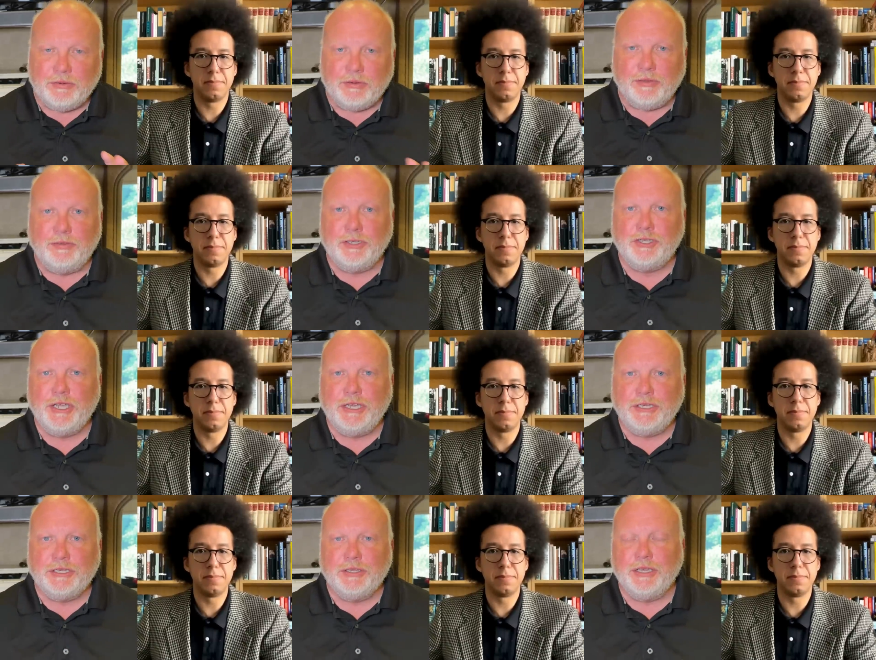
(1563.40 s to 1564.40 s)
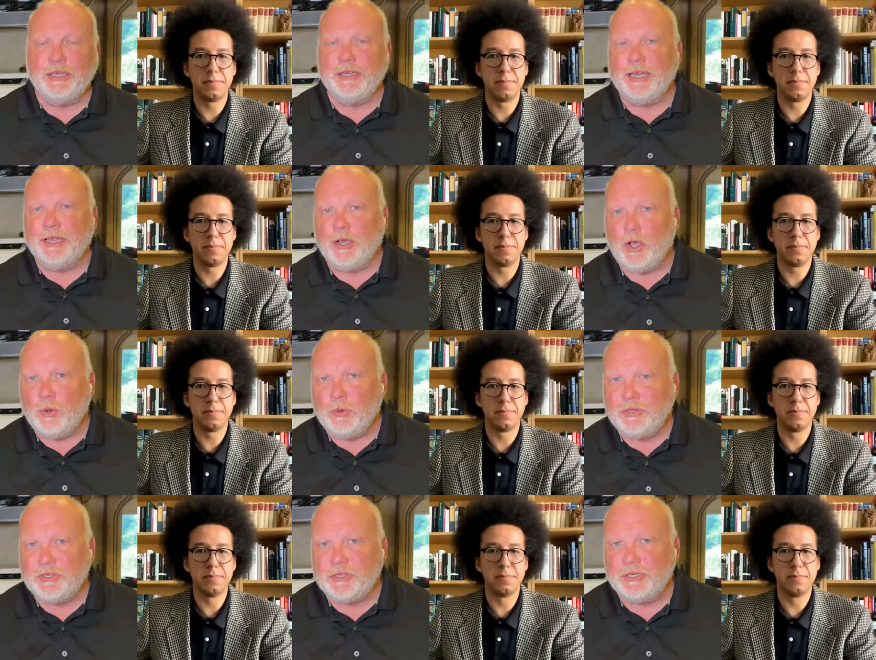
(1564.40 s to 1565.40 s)
Speaker 1: officiate, they cannot
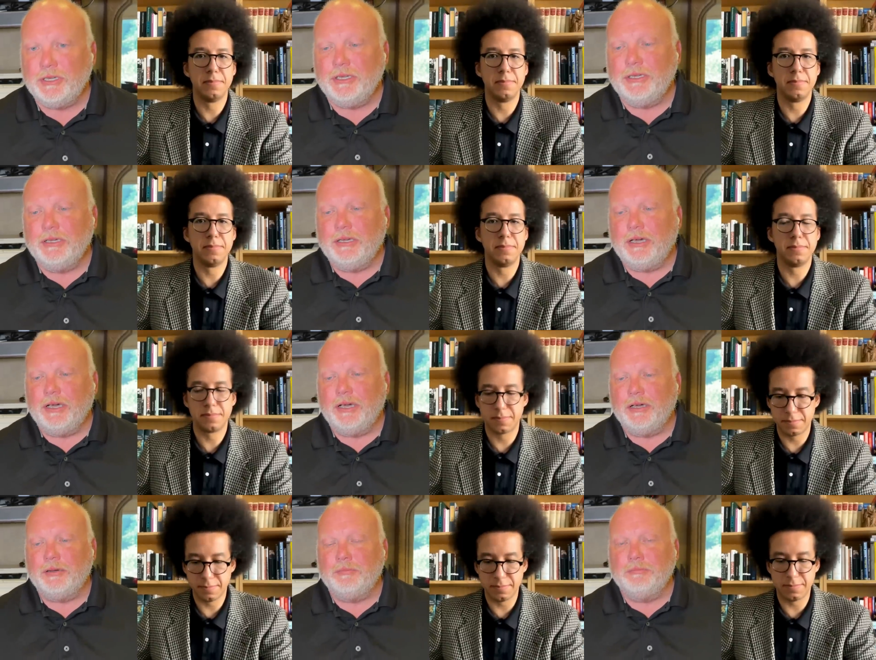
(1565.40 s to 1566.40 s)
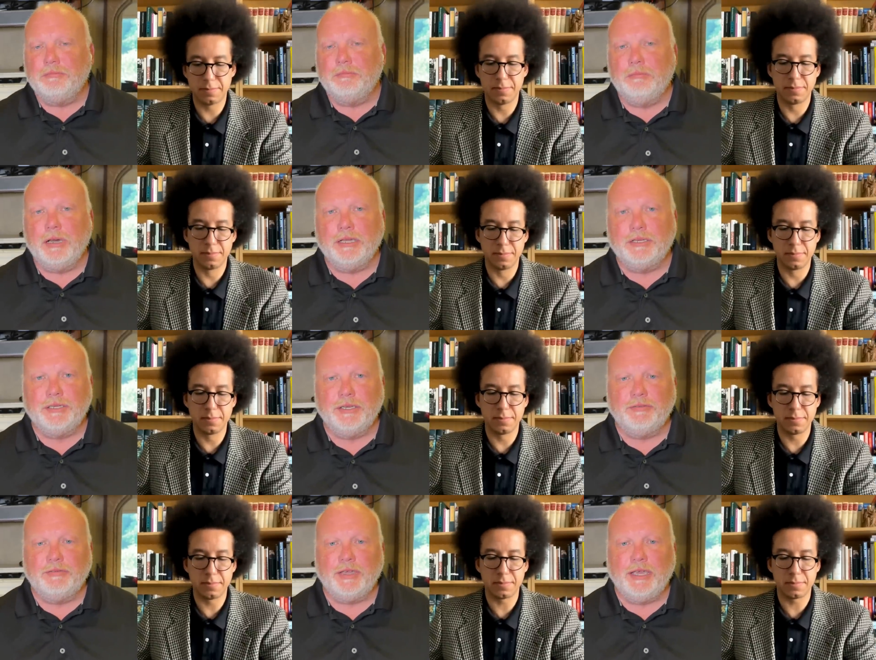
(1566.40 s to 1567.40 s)
host, um, but
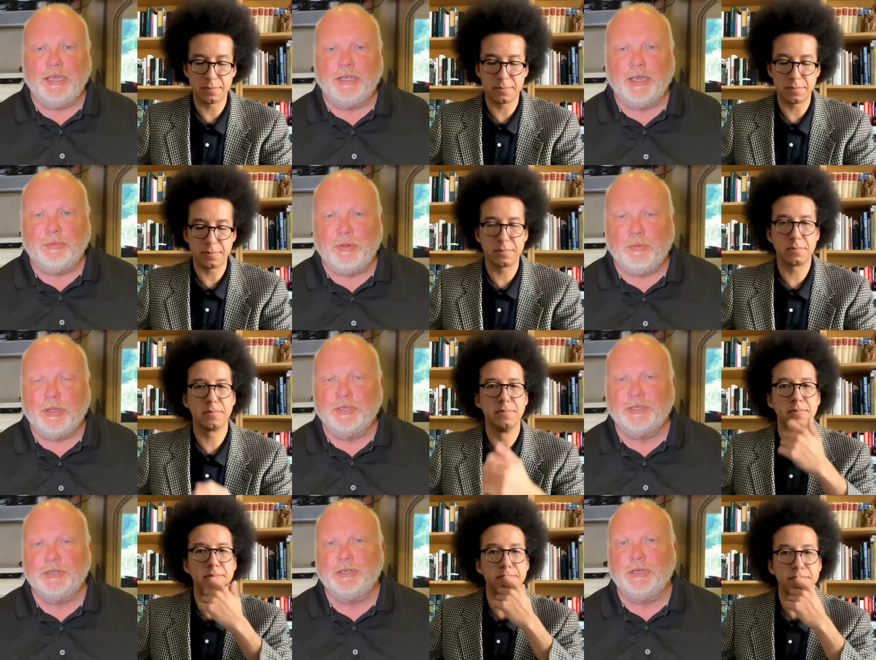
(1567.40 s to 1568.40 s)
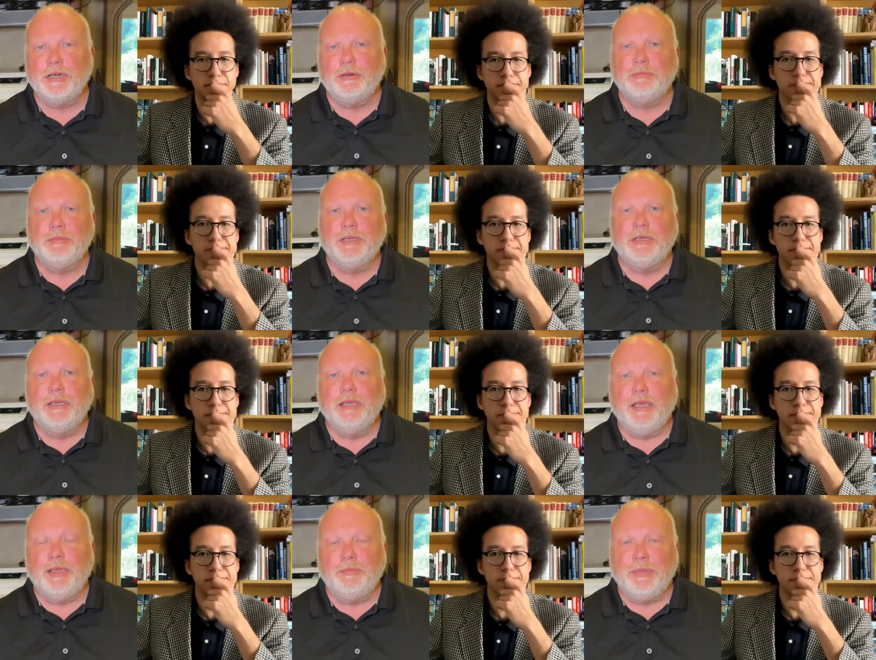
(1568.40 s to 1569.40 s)
if a couple wants to come
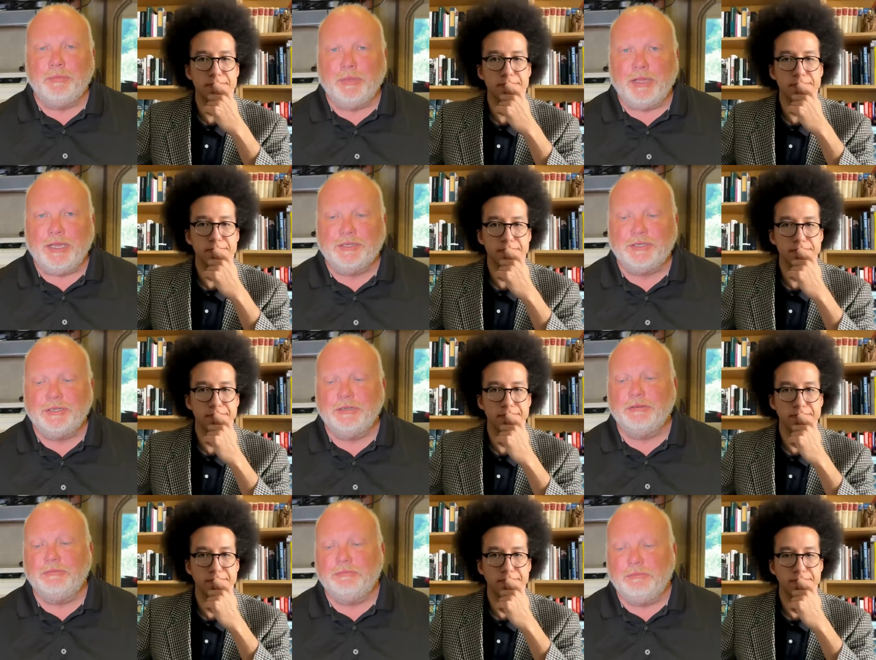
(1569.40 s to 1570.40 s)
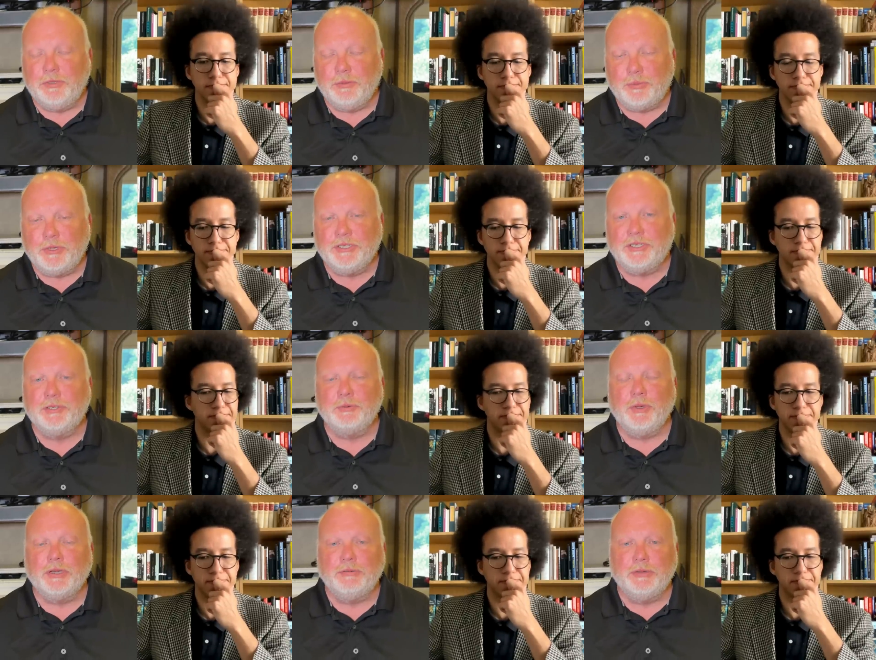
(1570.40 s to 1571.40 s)
and be blessed, the priest is
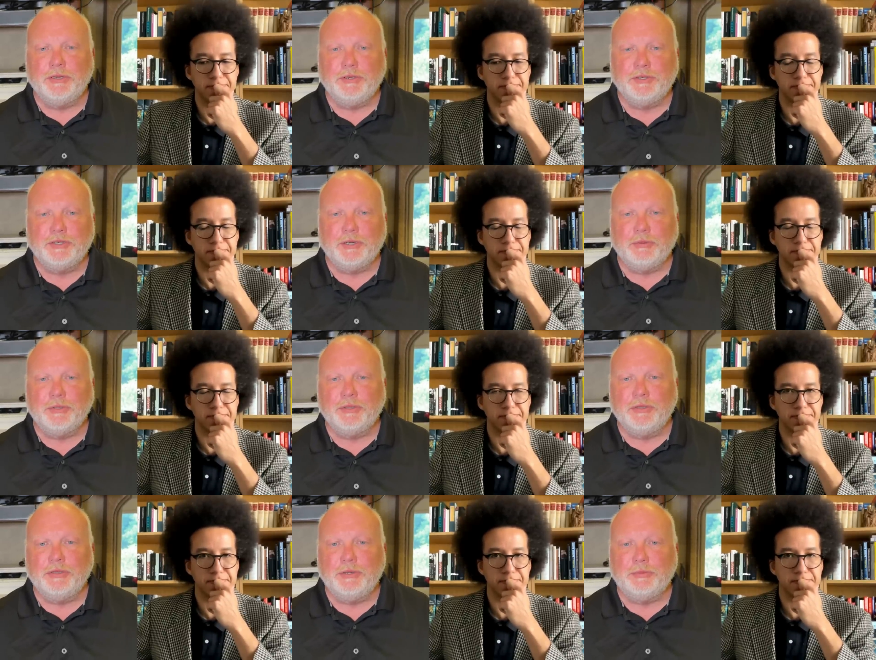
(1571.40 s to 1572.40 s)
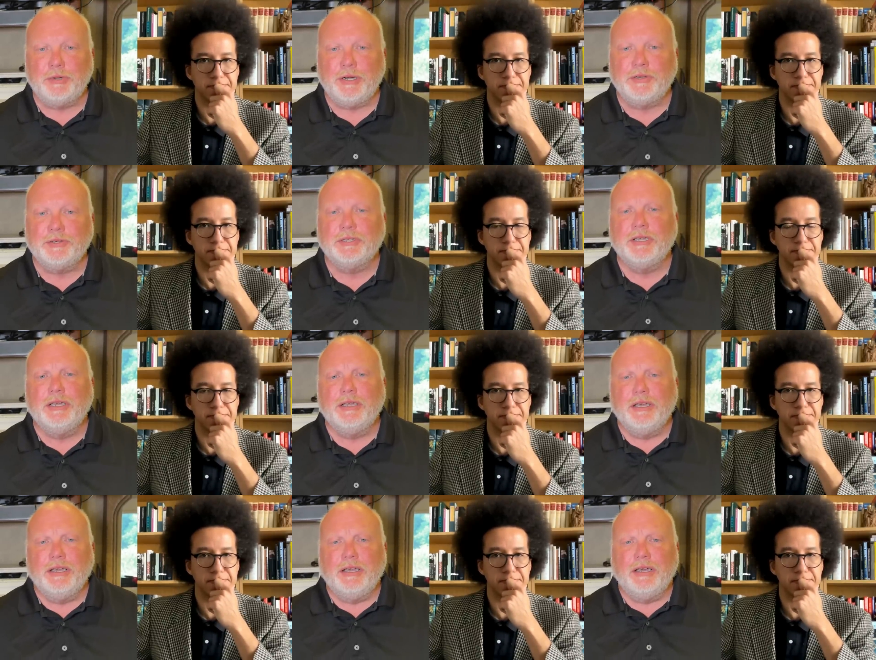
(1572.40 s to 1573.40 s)
welcome to do so with new prayers.
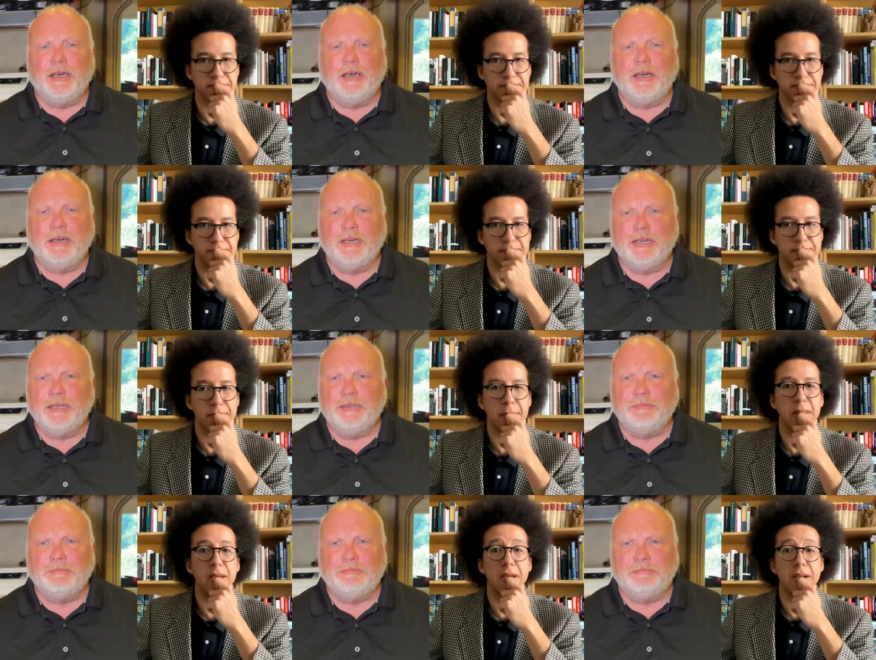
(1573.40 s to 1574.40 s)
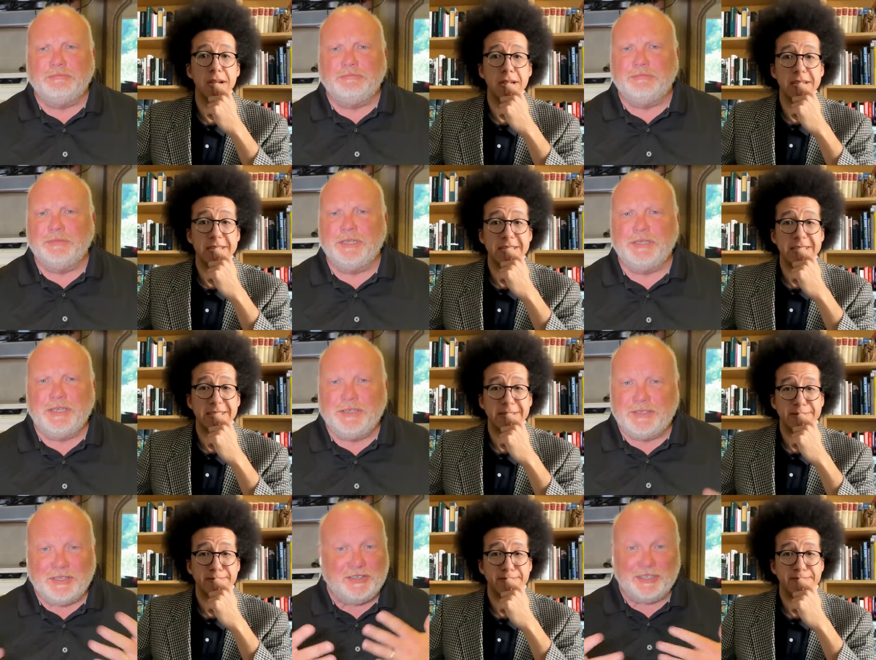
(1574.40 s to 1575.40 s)
Uh,
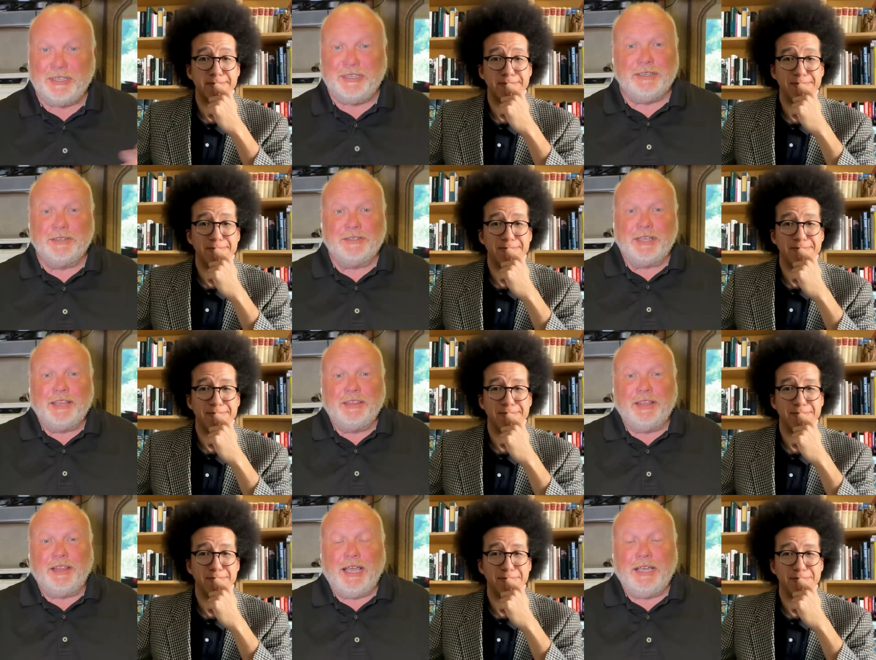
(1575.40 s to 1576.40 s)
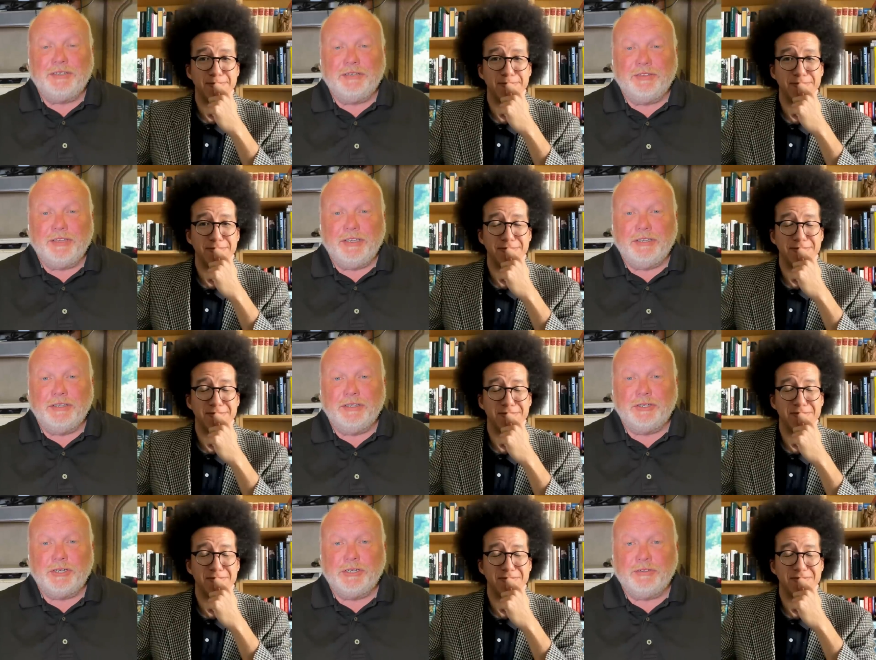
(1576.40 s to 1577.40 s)
is, this it? Is that the last of the, the
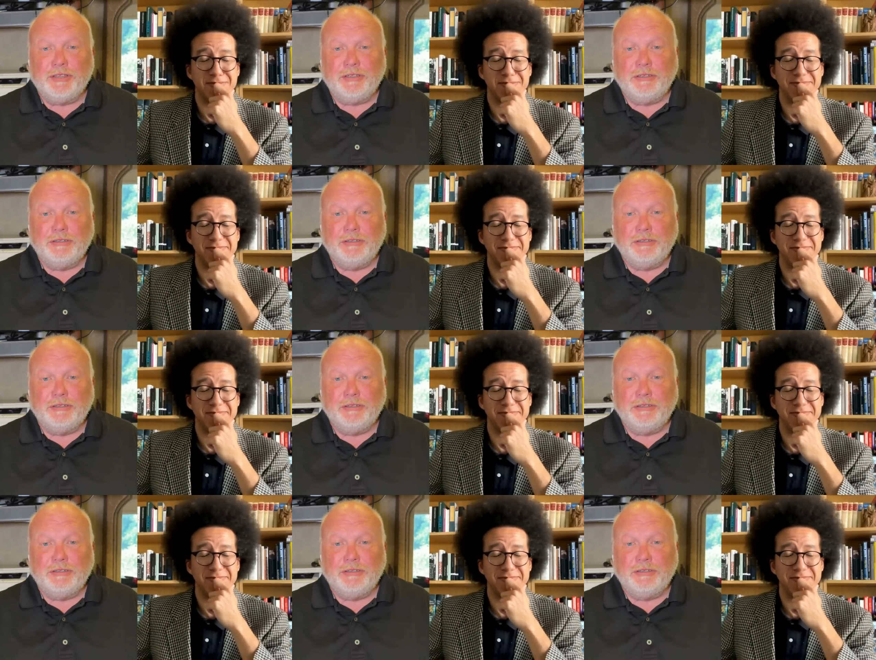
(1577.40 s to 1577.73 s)
Church of England?